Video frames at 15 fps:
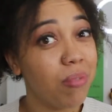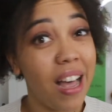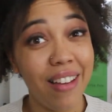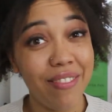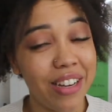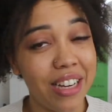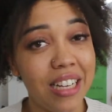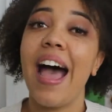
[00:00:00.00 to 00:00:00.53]

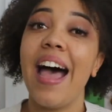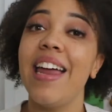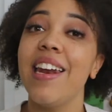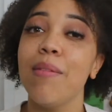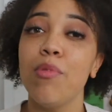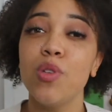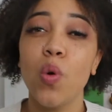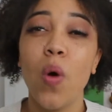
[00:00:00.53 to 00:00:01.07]
ever. And
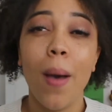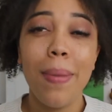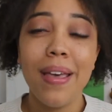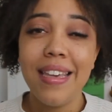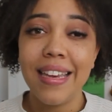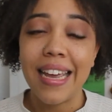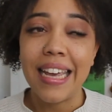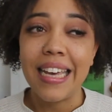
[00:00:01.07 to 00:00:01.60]
I'm also quite
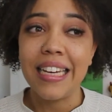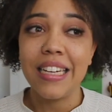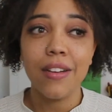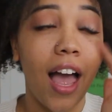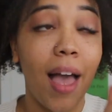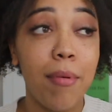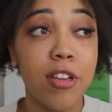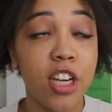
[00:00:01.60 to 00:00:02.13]
opinionated.
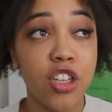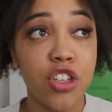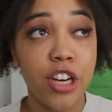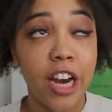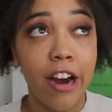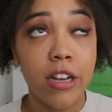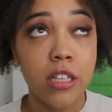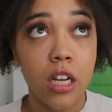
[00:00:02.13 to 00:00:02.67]
I'm a
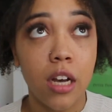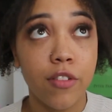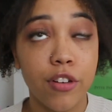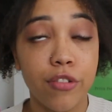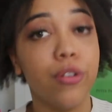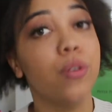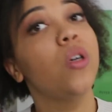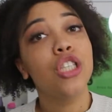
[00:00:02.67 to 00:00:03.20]
Sagittarius
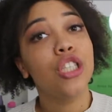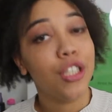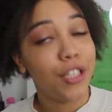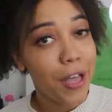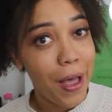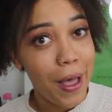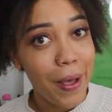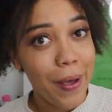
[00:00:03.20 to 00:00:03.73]
after all. So
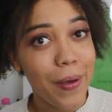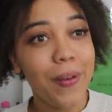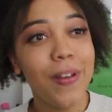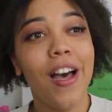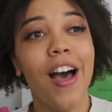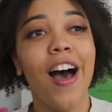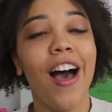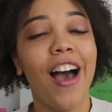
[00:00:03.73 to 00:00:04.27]

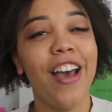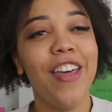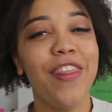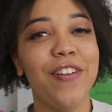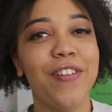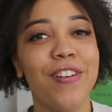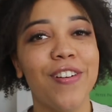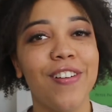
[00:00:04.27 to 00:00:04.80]
I
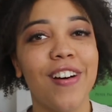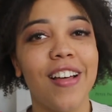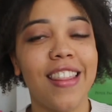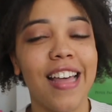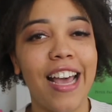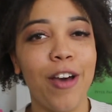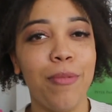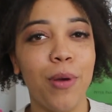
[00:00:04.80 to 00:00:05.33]
thought
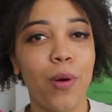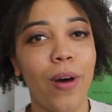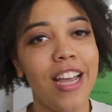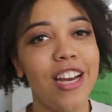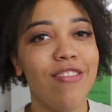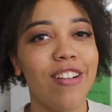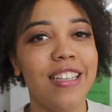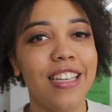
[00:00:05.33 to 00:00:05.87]
that it would be quite
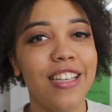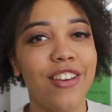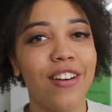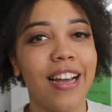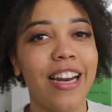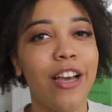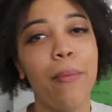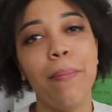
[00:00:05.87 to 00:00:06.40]
interesting to do
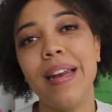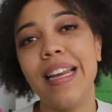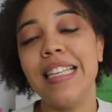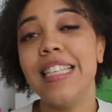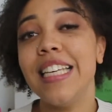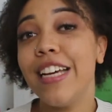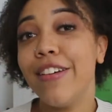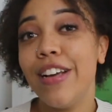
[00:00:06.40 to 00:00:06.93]
like a little mini
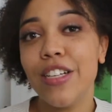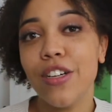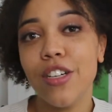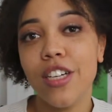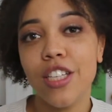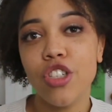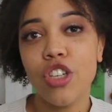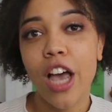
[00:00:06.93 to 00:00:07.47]
series on
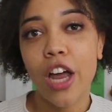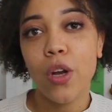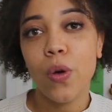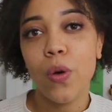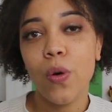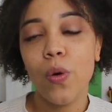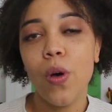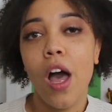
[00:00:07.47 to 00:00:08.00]
this
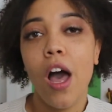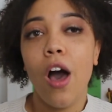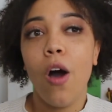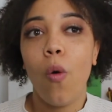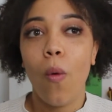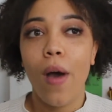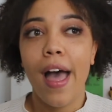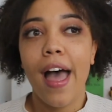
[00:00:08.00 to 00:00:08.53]
channel
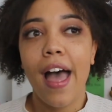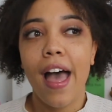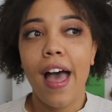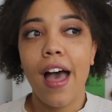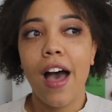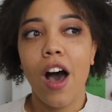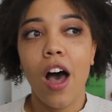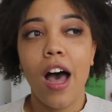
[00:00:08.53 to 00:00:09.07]
where
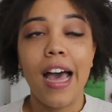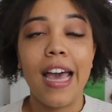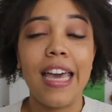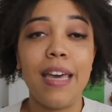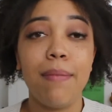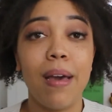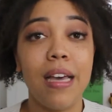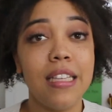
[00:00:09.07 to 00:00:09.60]

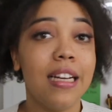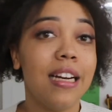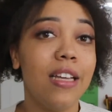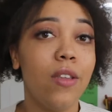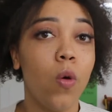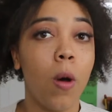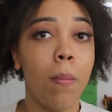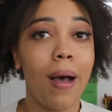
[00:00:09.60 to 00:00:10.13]
I basically
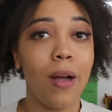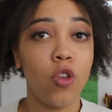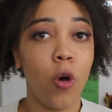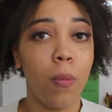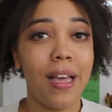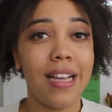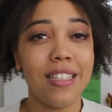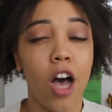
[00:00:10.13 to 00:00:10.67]
talk about
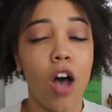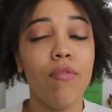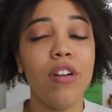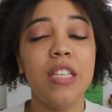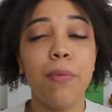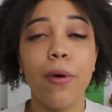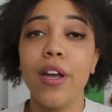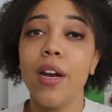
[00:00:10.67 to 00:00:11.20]
topics that aren't really
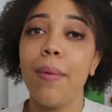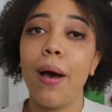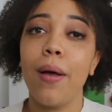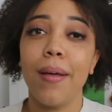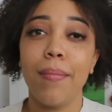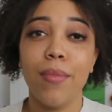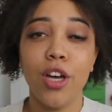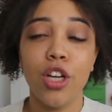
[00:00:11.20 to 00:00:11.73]
spoken about
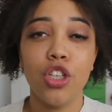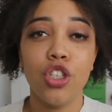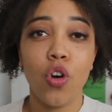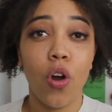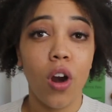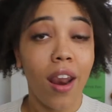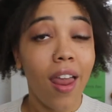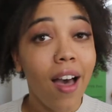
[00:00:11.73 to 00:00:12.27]
that much
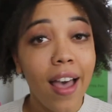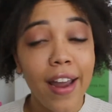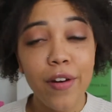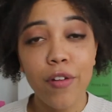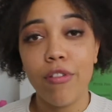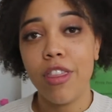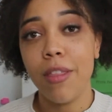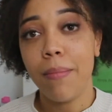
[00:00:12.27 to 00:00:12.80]
online
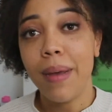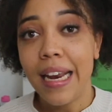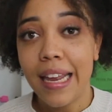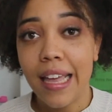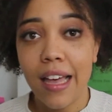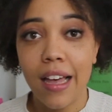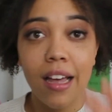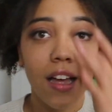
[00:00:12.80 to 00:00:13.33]
or in the
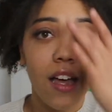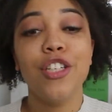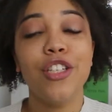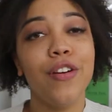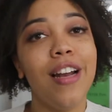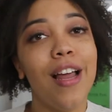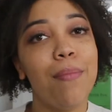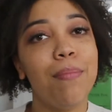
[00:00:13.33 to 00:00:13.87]
media.
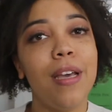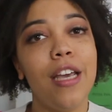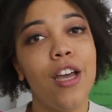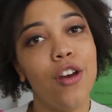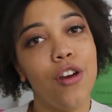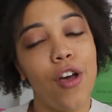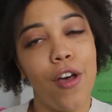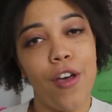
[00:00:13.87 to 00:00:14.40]
Do let me
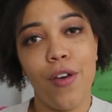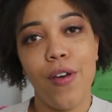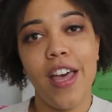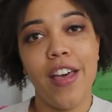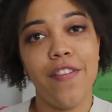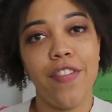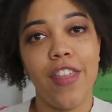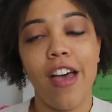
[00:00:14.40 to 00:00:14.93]
know
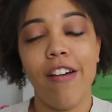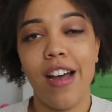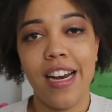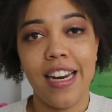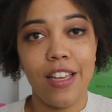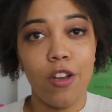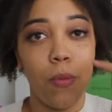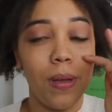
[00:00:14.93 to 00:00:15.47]
if there are
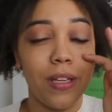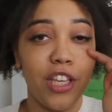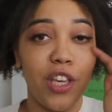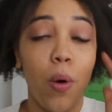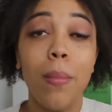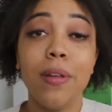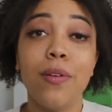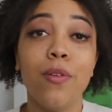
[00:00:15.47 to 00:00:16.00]
any topics that you
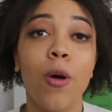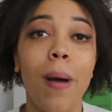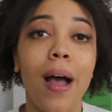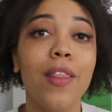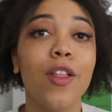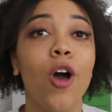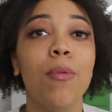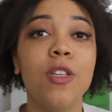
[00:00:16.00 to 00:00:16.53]
want me to talk about
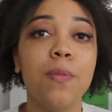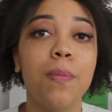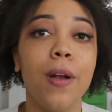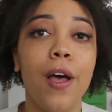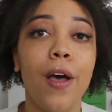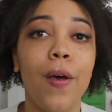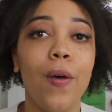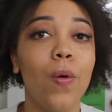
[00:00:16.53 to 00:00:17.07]
in the comments
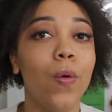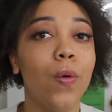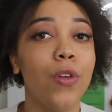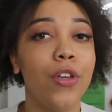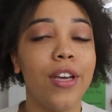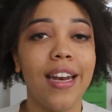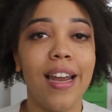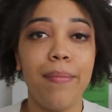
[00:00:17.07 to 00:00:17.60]
below, or
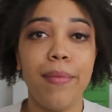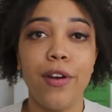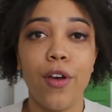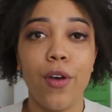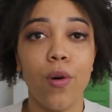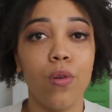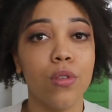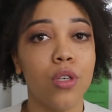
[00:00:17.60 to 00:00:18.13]
you can let me
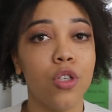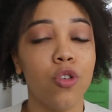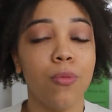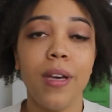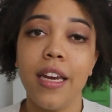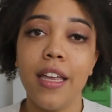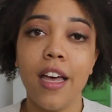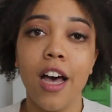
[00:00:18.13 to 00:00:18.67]
know on social
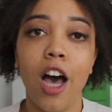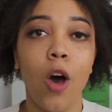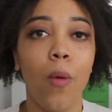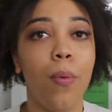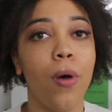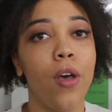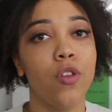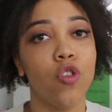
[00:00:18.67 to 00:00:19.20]
media. I'll
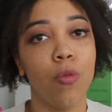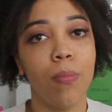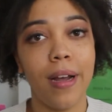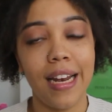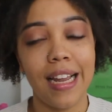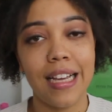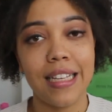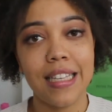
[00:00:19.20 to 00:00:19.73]
post all my
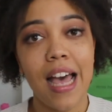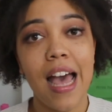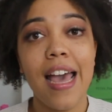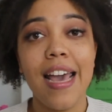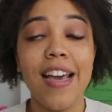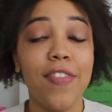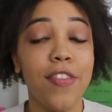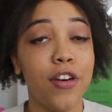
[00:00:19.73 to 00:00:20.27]
links
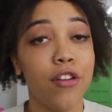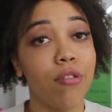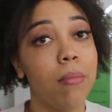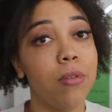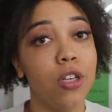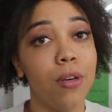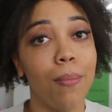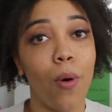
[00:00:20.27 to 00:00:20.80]
in the
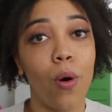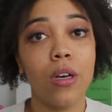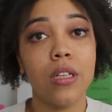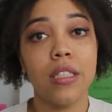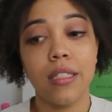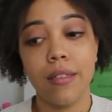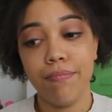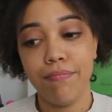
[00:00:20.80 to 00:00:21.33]
description
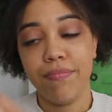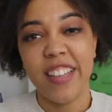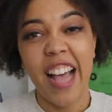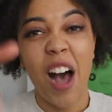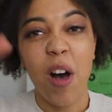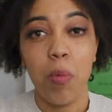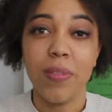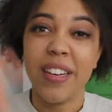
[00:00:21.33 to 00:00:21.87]
box
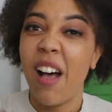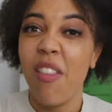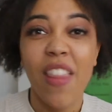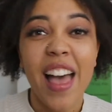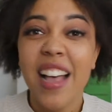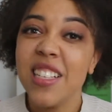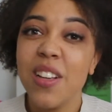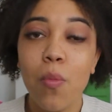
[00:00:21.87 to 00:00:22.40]
down
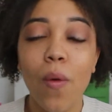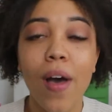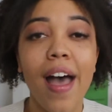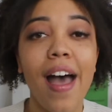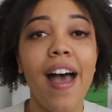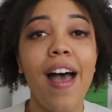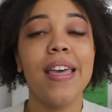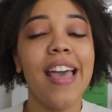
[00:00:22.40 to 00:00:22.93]
there
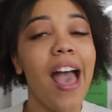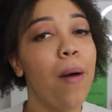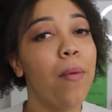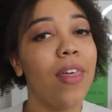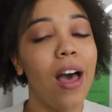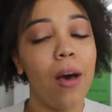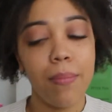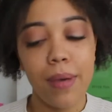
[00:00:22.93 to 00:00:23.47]
somewhere. But yeah,
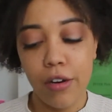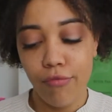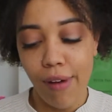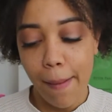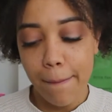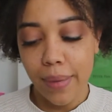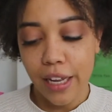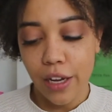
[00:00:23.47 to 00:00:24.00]
without me
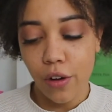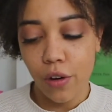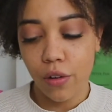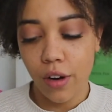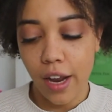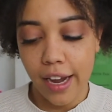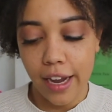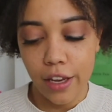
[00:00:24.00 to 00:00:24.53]
rambling on
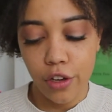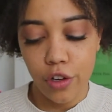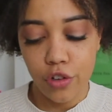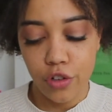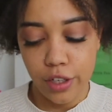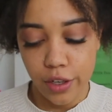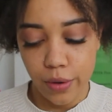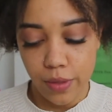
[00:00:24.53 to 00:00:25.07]
like I
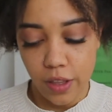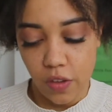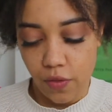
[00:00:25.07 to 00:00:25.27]
usually do in these